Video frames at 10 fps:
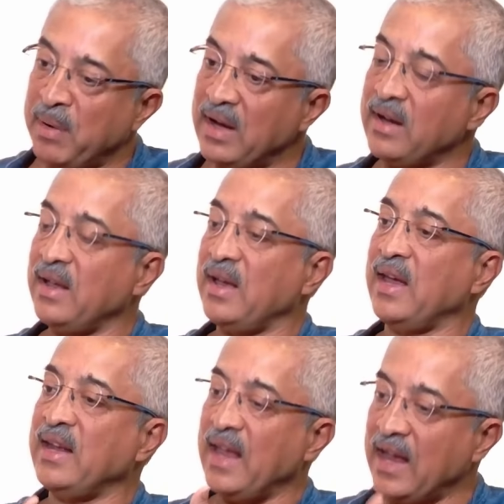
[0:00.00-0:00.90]
build
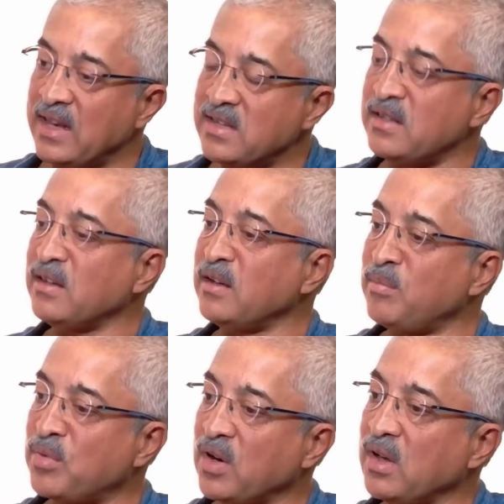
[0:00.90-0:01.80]
an
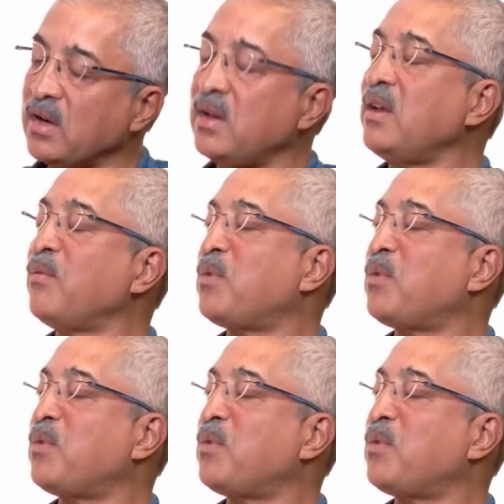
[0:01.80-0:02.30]
engineered product